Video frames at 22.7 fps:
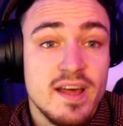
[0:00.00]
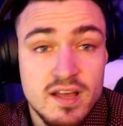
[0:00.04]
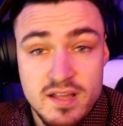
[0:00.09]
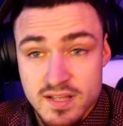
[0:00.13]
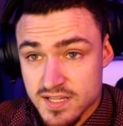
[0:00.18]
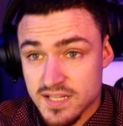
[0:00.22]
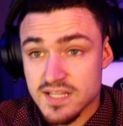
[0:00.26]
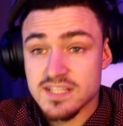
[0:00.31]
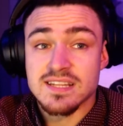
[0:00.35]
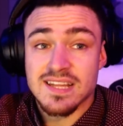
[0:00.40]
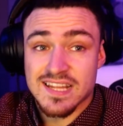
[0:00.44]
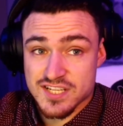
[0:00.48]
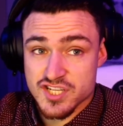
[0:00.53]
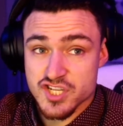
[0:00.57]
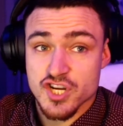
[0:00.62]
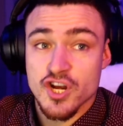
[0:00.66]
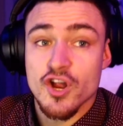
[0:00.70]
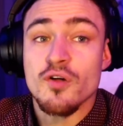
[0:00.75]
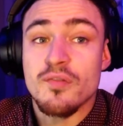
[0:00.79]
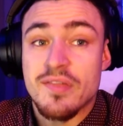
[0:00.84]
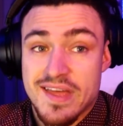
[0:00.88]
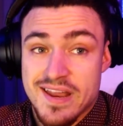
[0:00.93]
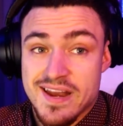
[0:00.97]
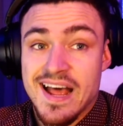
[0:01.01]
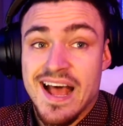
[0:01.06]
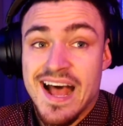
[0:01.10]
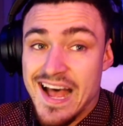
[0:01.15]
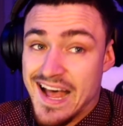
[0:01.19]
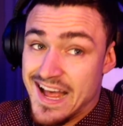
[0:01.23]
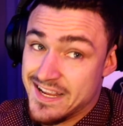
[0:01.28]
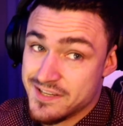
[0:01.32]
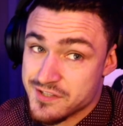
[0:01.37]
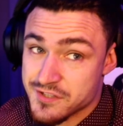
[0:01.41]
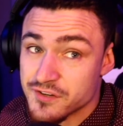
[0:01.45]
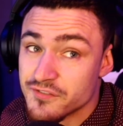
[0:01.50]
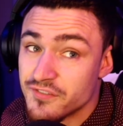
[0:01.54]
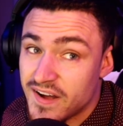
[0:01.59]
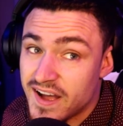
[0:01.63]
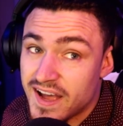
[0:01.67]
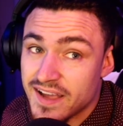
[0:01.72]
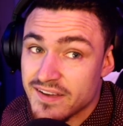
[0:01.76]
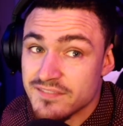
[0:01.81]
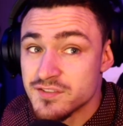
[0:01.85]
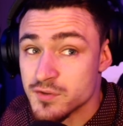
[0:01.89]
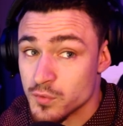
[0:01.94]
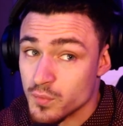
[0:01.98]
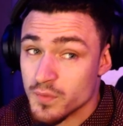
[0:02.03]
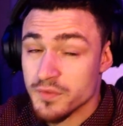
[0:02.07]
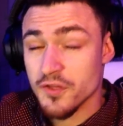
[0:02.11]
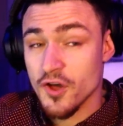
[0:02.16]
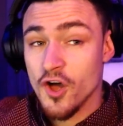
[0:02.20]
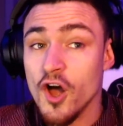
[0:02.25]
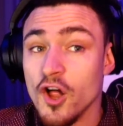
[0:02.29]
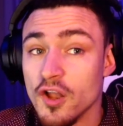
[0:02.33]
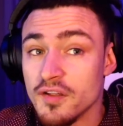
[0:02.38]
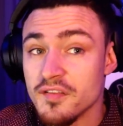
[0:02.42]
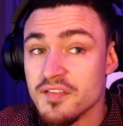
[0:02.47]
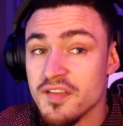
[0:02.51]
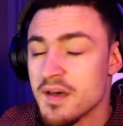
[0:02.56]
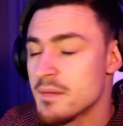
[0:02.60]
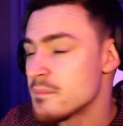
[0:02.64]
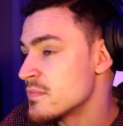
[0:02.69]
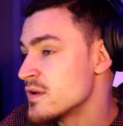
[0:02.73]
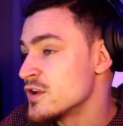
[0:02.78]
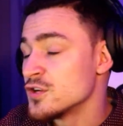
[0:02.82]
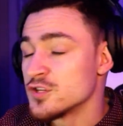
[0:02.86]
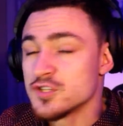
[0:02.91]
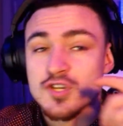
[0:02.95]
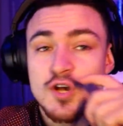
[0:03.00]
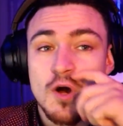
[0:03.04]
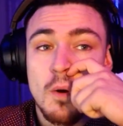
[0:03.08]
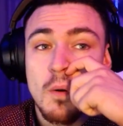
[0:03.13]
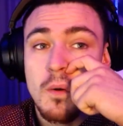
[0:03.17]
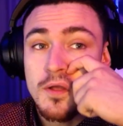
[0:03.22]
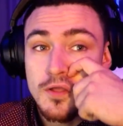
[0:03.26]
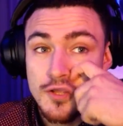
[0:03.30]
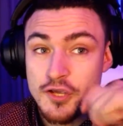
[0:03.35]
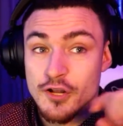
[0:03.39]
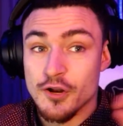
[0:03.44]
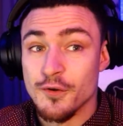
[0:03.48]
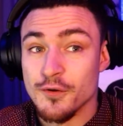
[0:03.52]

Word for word: to let you know that I survived with all of them. So, you